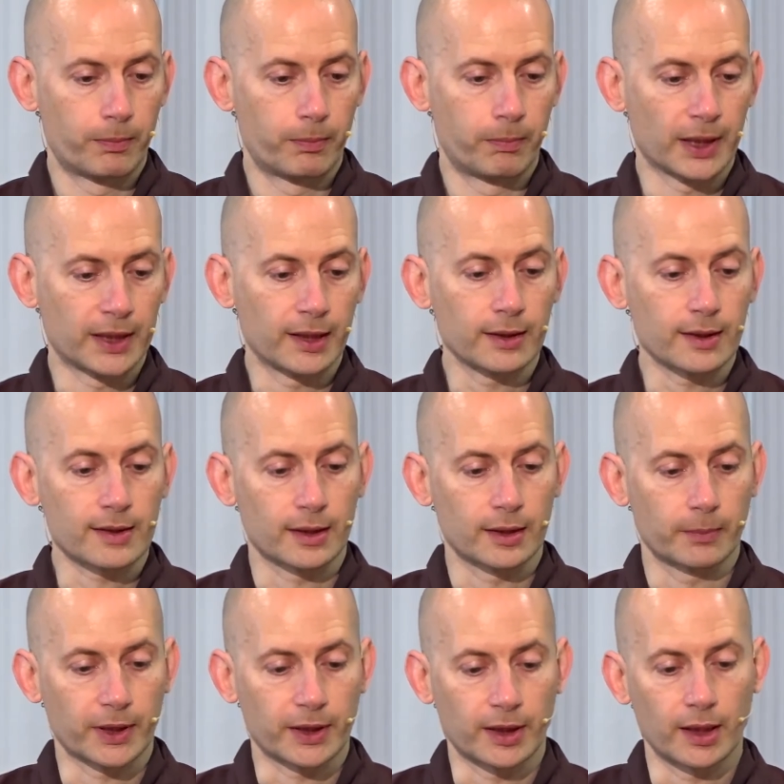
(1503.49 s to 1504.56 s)
But then the
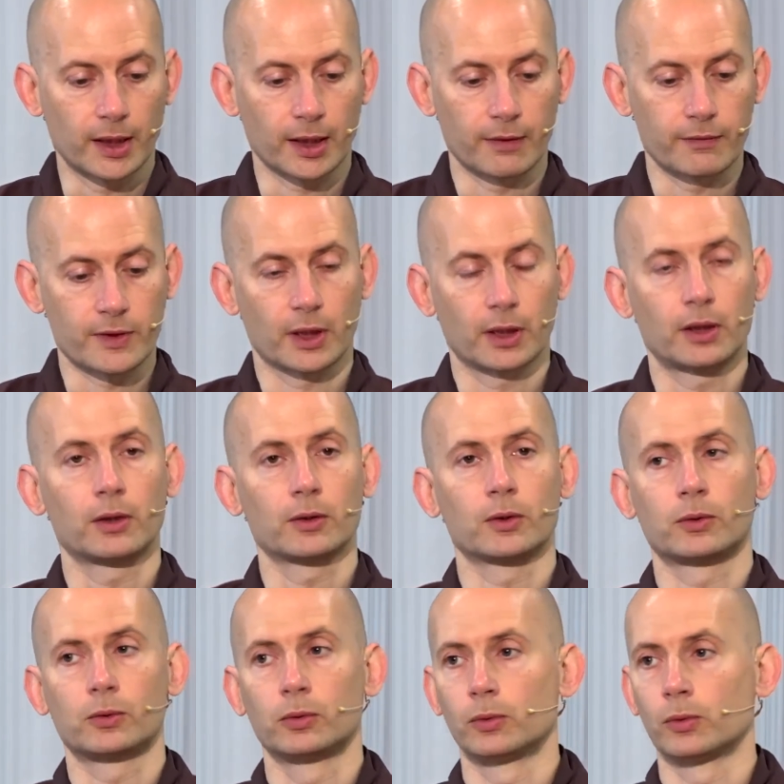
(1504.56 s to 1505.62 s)
Sattipatthana gives a lot
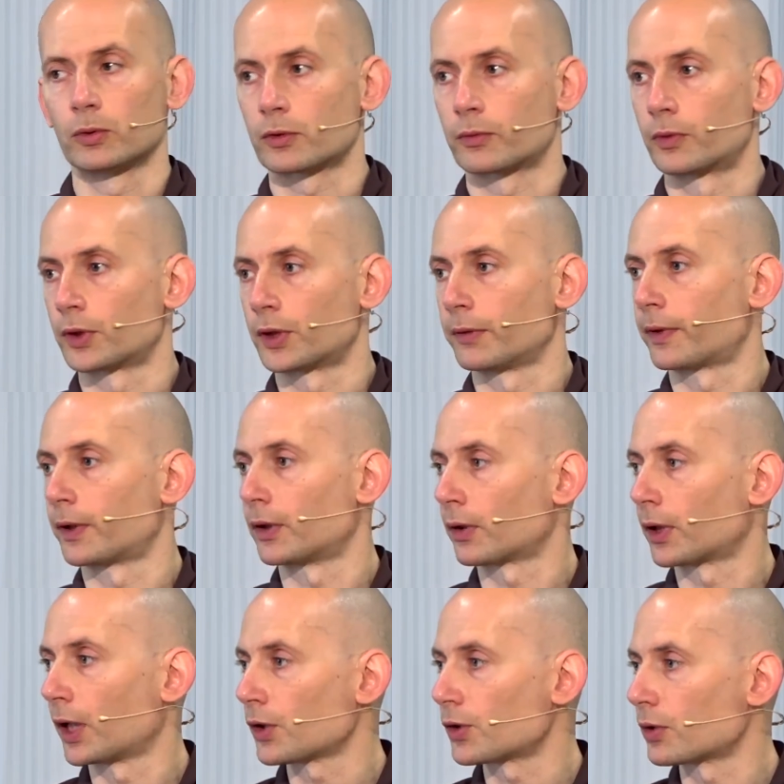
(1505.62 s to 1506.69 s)
of tools for different
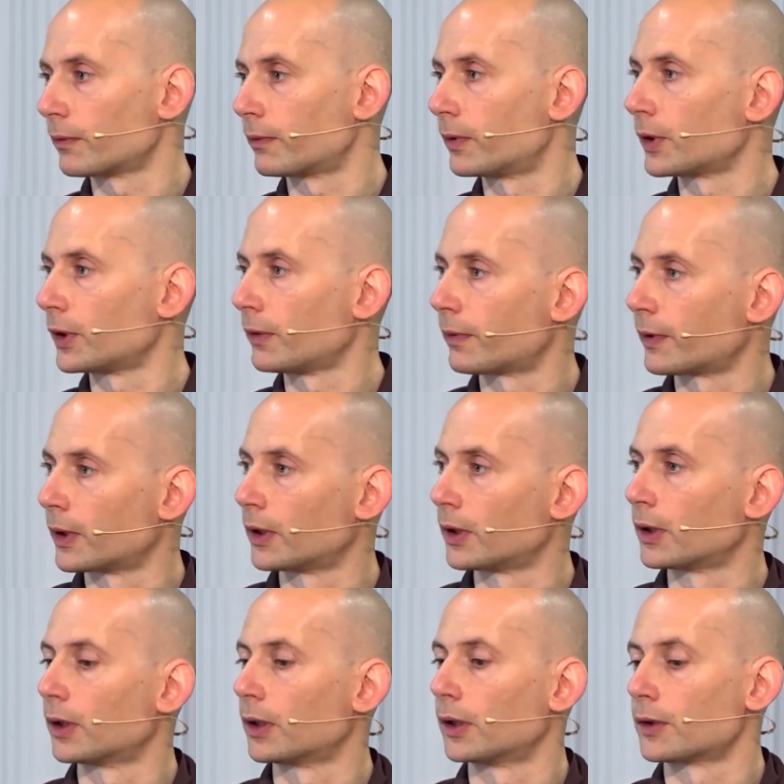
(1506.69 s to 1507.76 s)
occasions, for
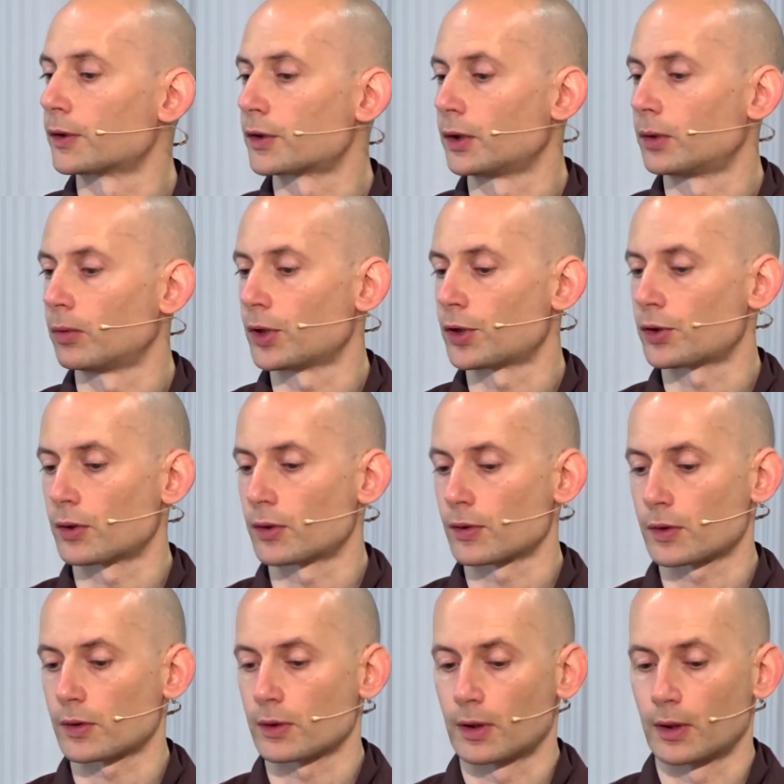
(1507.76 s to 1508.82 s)
different
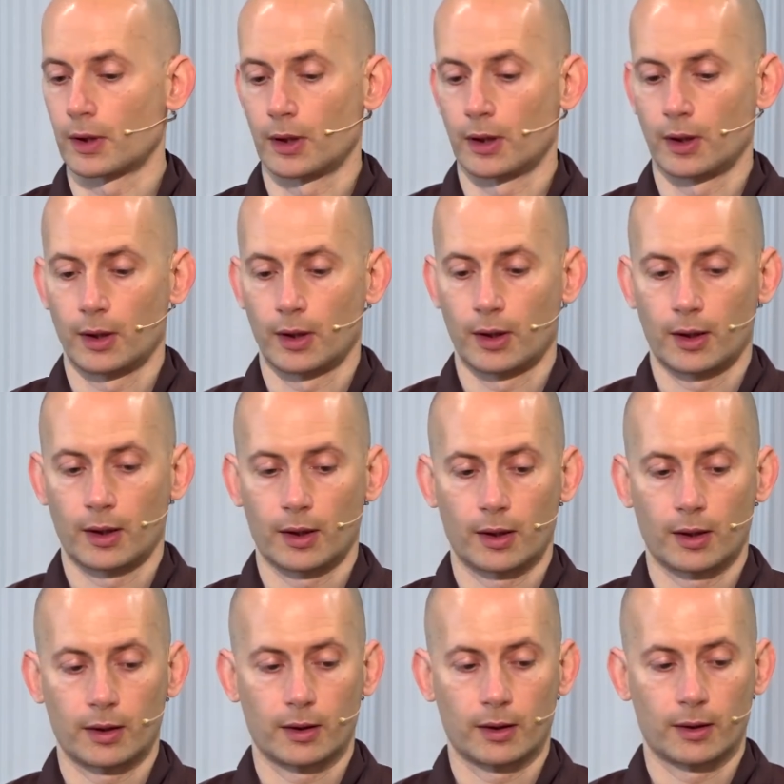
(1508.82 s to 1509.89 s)
situations,
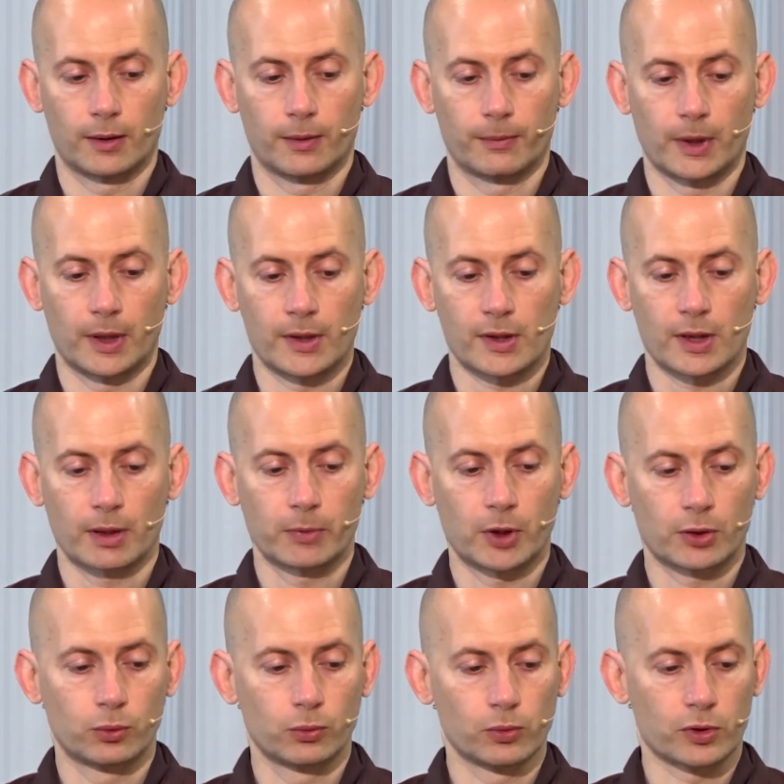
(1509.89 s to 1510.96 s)
and some
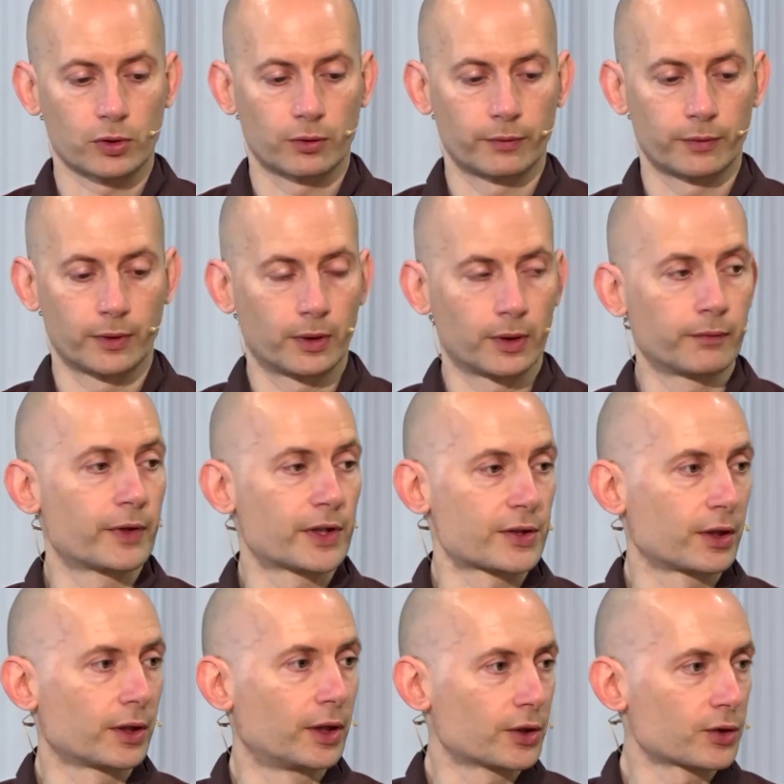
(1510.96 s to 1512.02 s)
are tools of
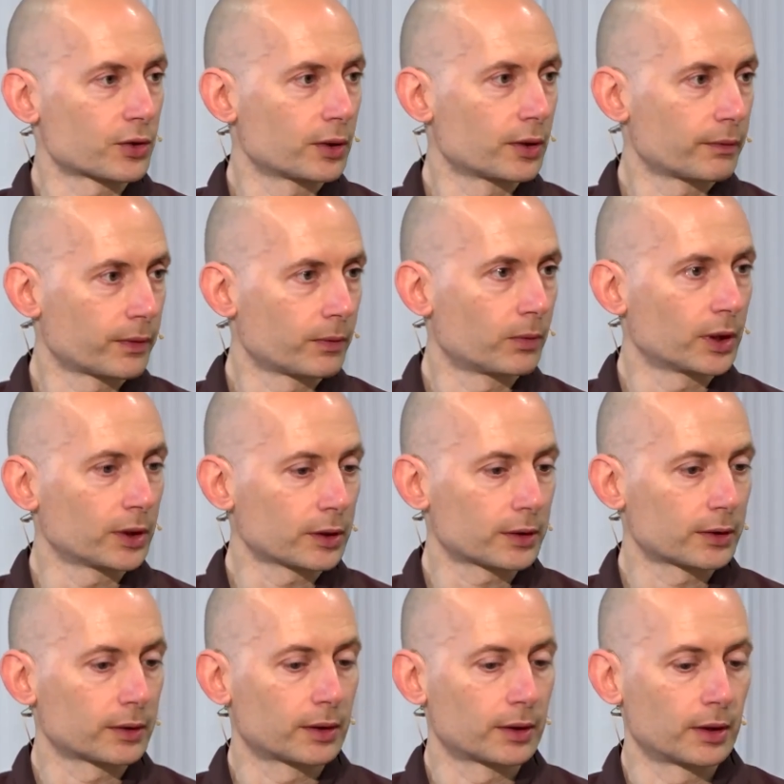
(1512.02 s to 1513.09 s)
investigation, if you
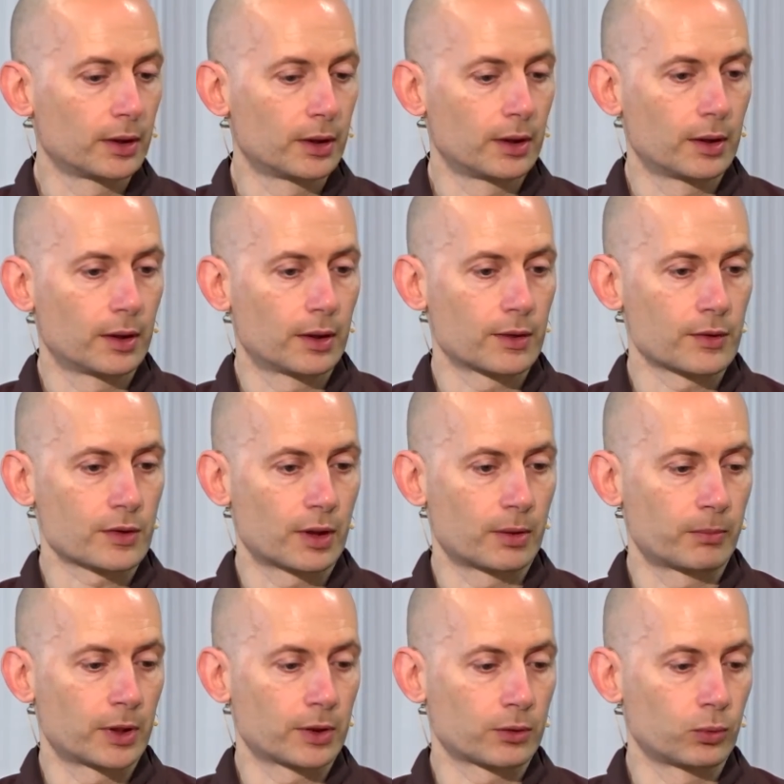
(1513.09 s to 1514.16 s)
want, and
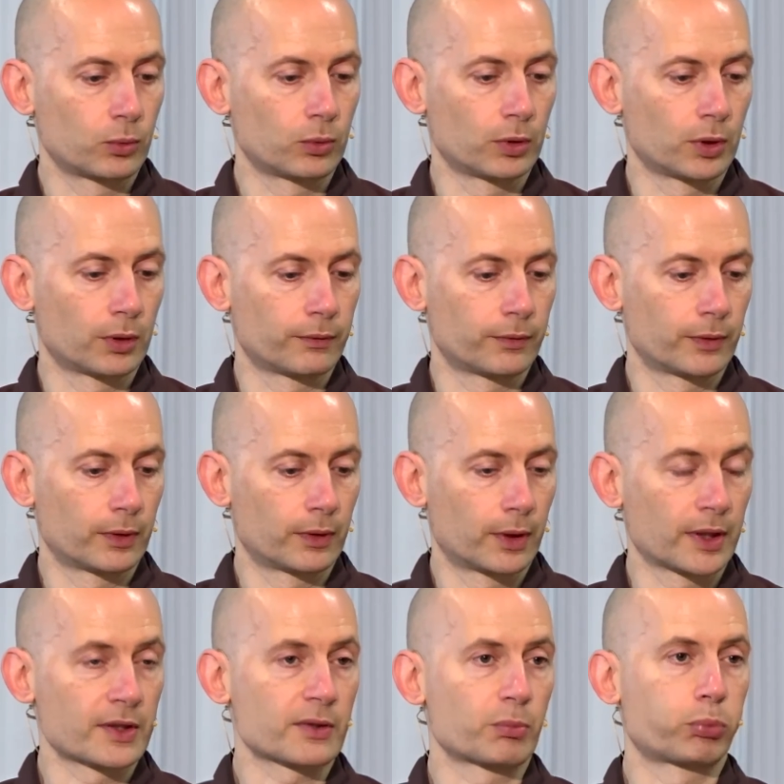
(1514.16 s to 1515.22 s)
some are tools of
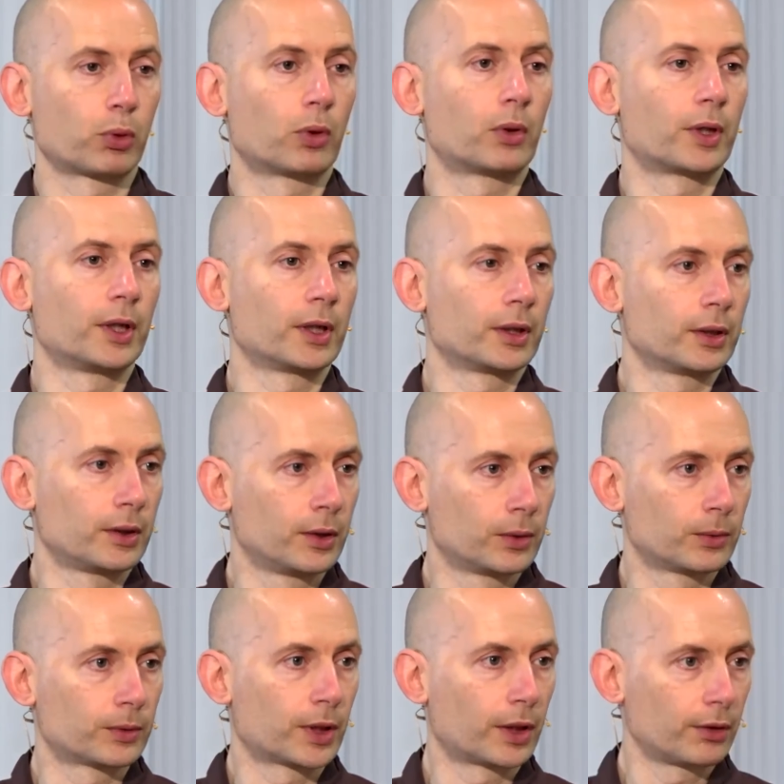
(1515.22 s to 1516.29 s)
exploring
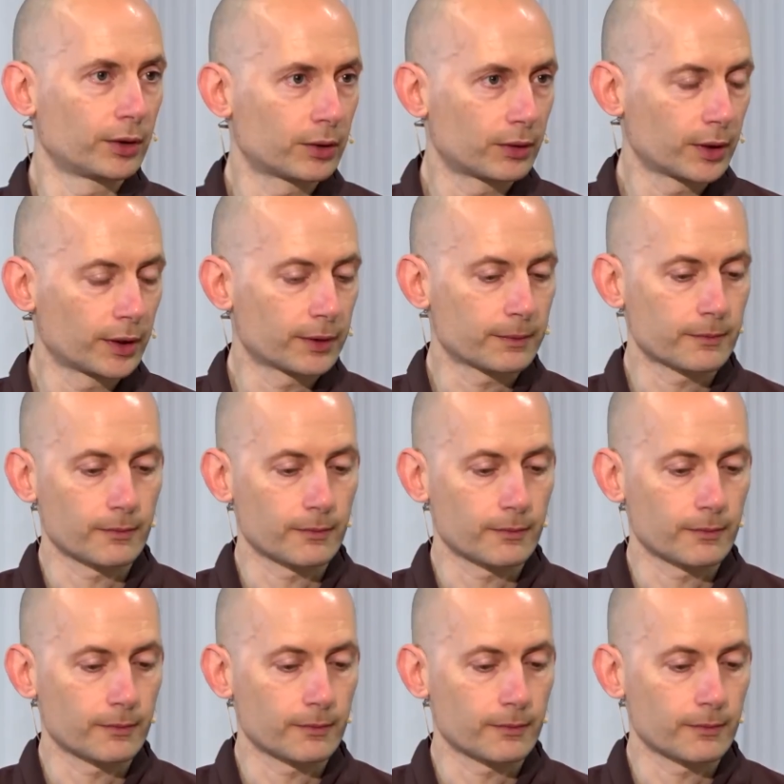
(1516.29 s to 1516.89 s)
new territory,